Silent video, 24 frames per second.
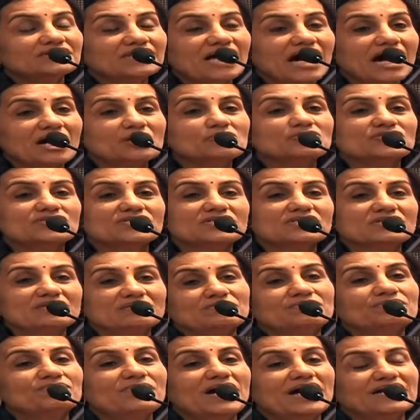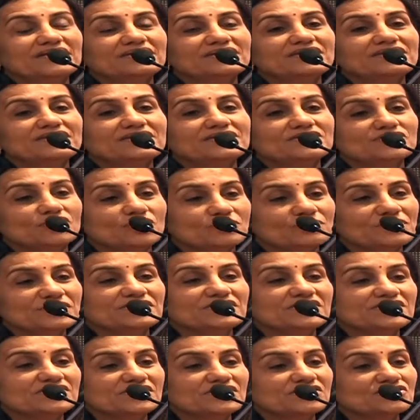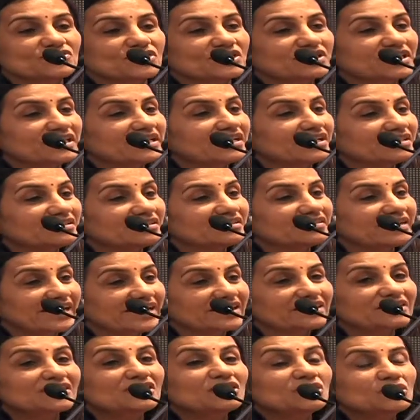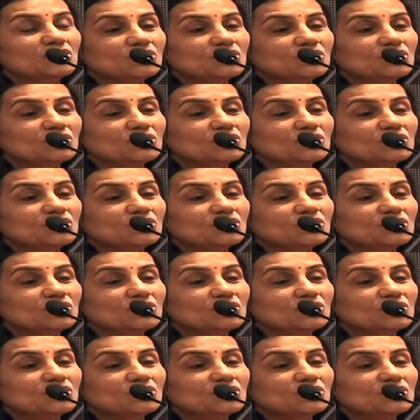1,000 partners or businesses on the other end